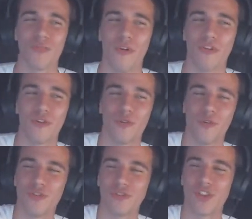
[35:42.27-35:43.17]
person who
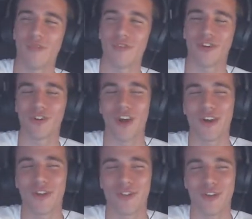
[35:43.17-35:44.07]
has never done
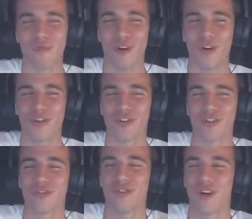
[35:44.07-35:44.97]
anything wrong in his
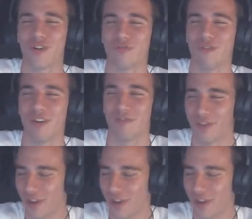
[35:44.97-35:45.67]
entire life.